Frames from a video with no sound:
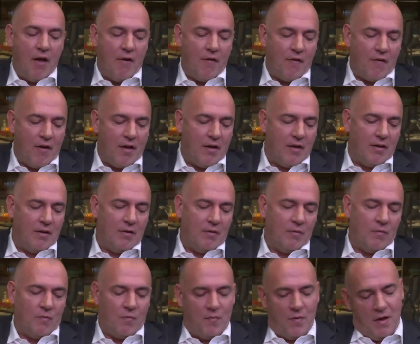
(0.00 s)
uh,
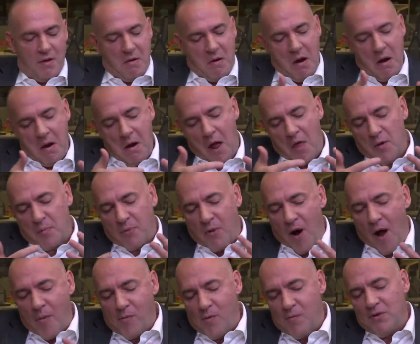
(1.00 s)
another
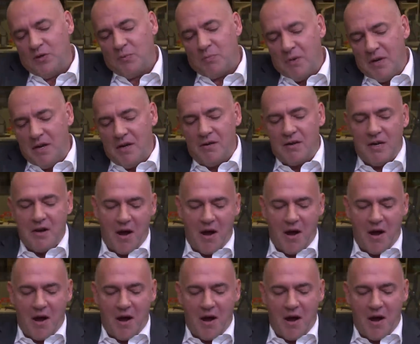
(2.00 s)
problem has been,